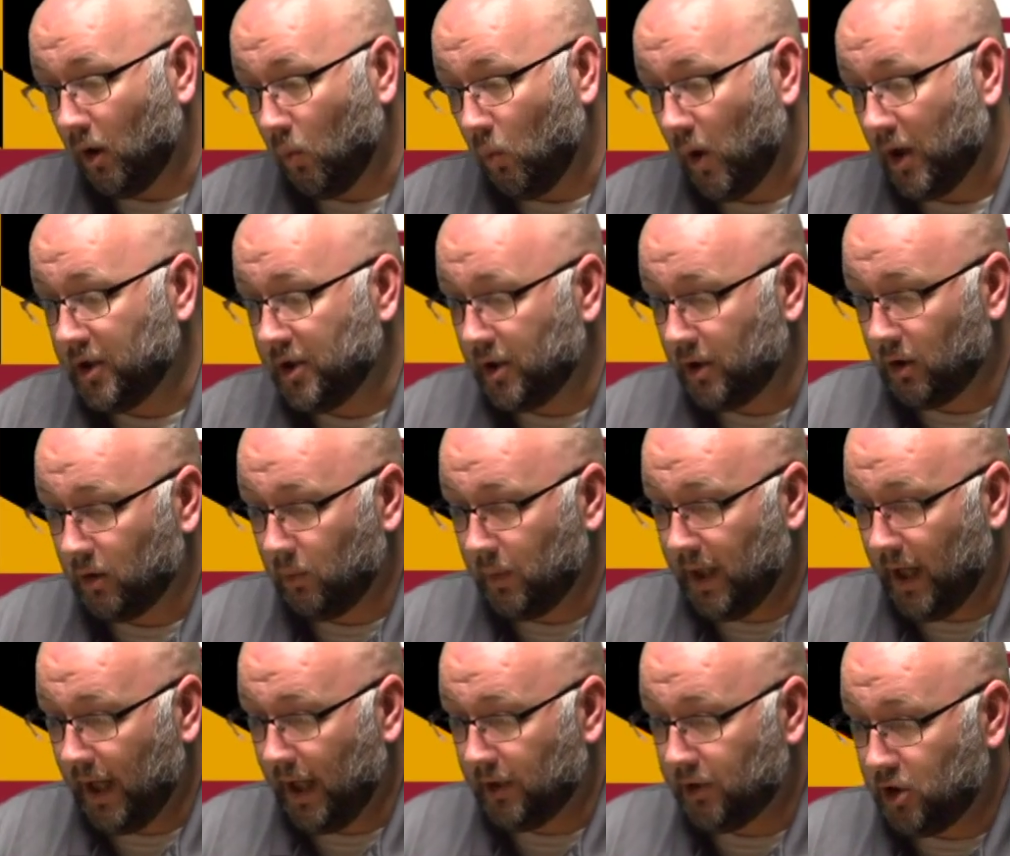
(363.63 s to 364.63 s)
one year
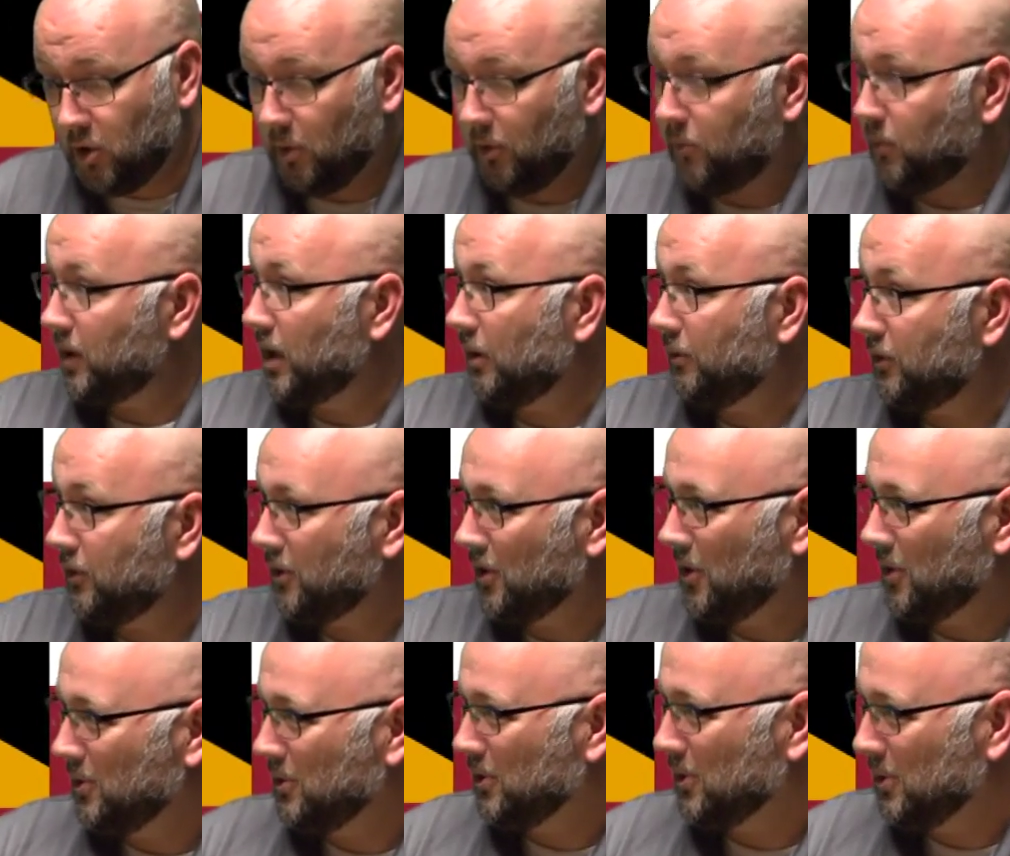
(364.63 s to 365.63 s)
we had 2 or 3 of us
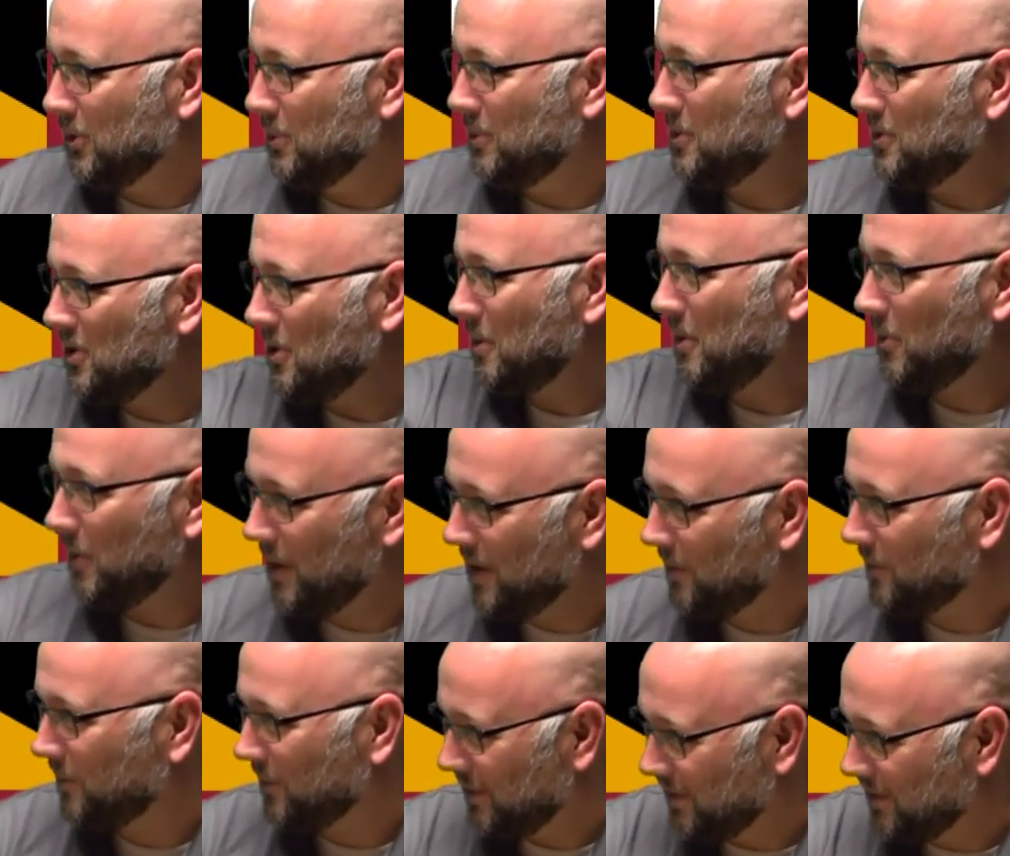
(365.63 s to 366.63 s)
go to 2 or 3
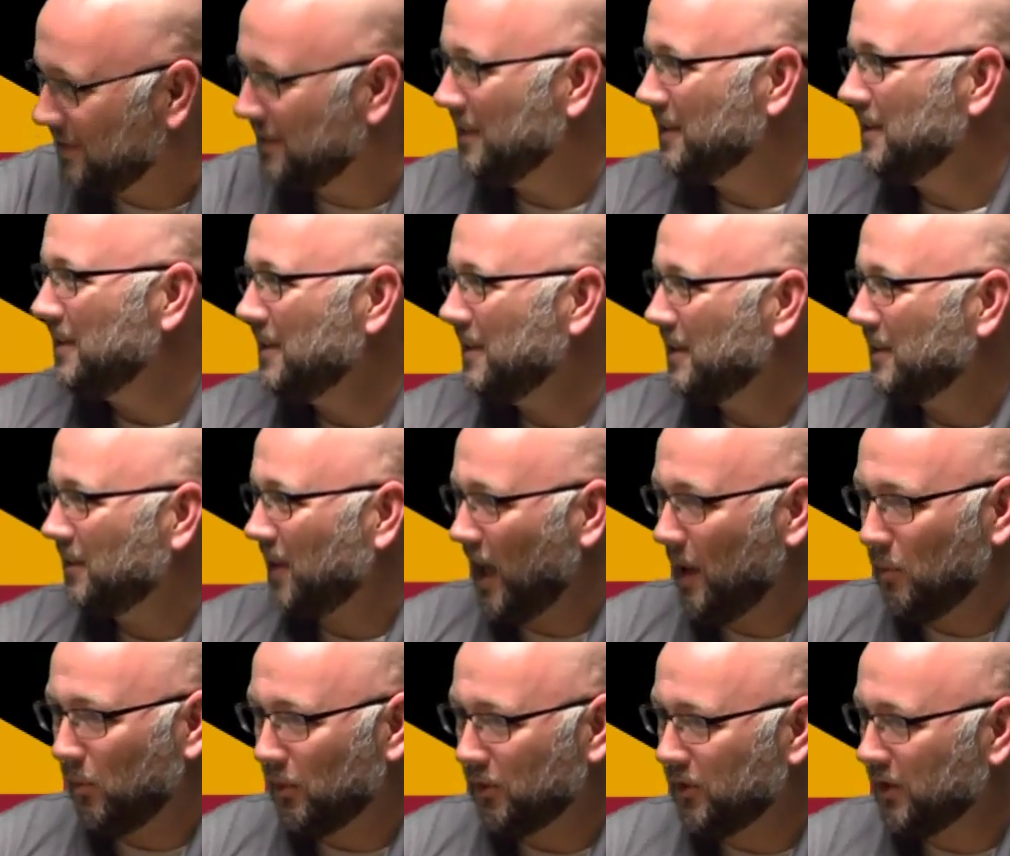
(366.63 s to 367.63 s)
different
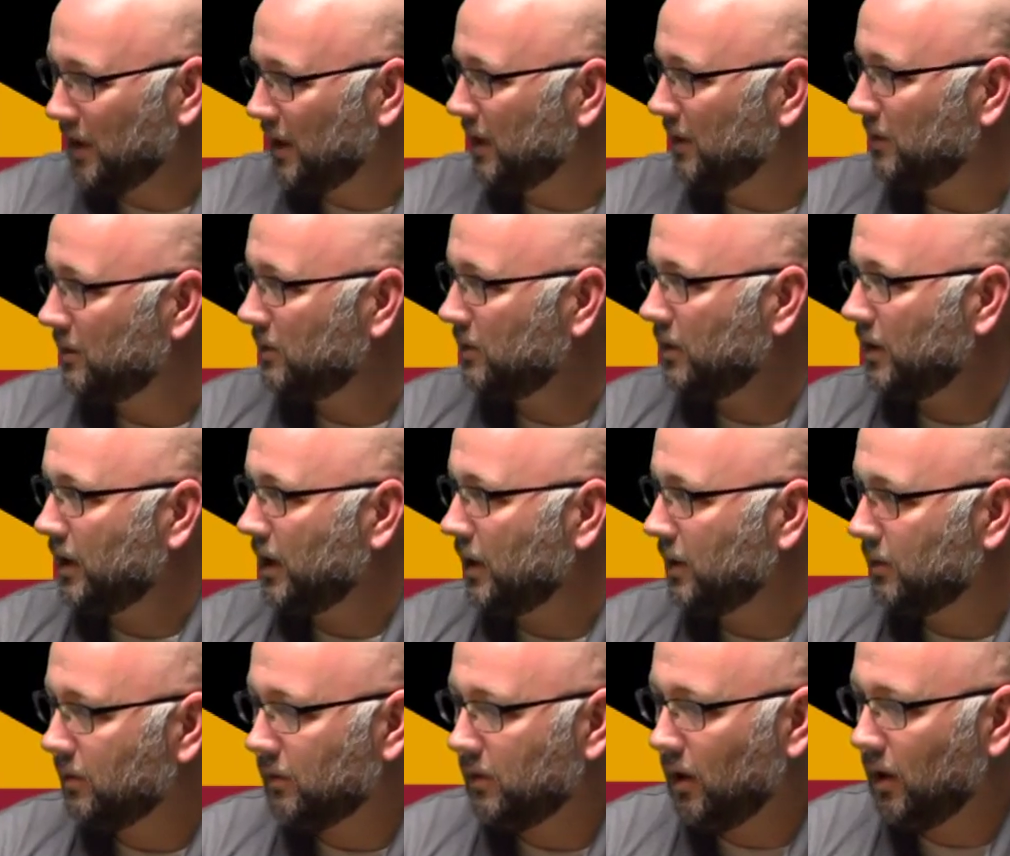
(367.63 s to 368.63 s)
tables to
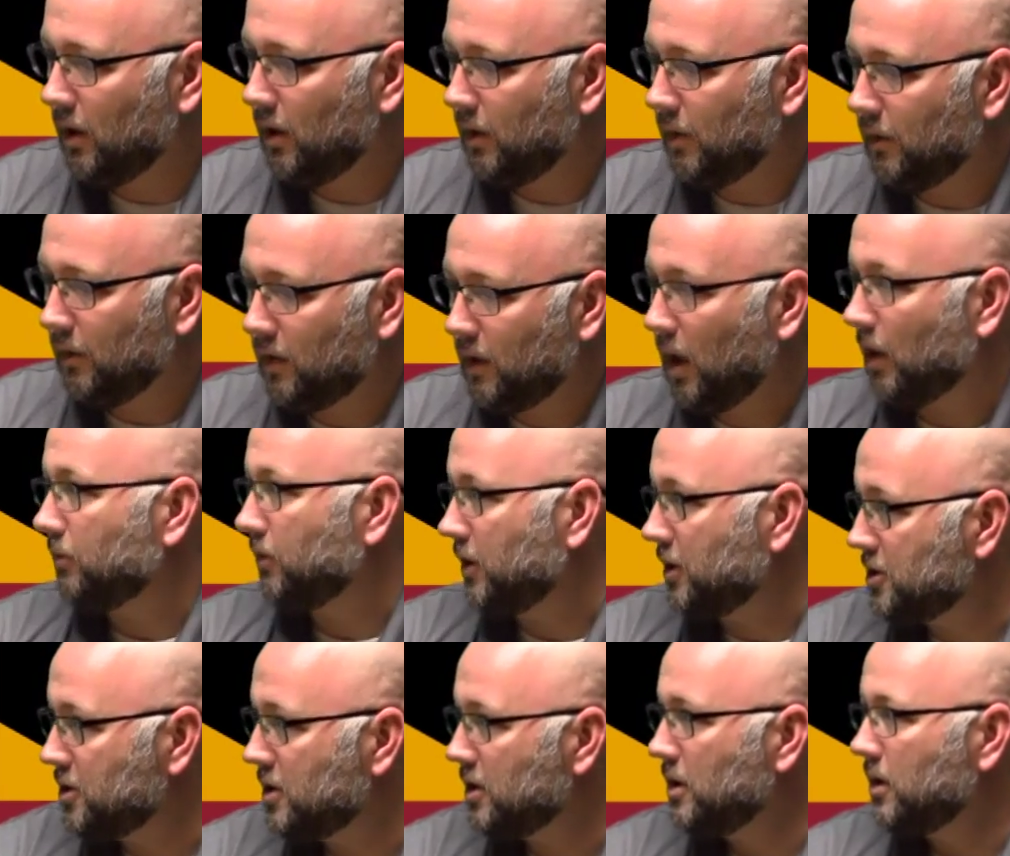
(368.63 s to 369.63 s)
get
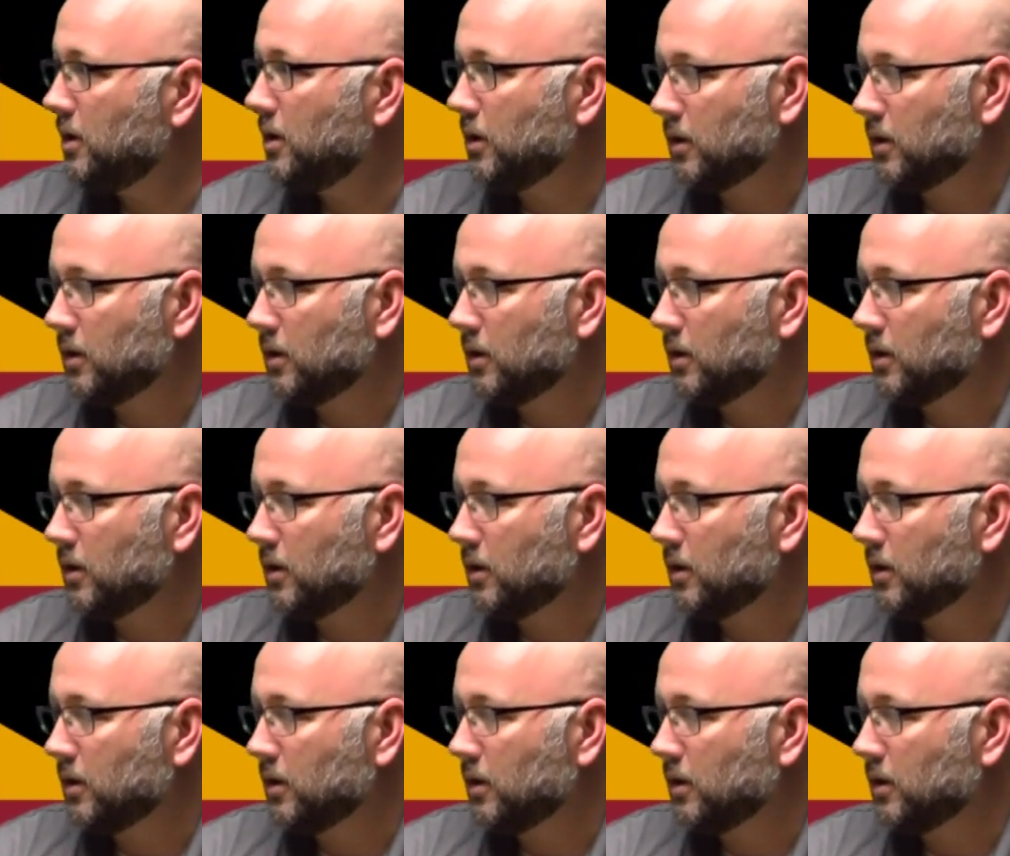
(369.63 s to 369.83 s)
coverage.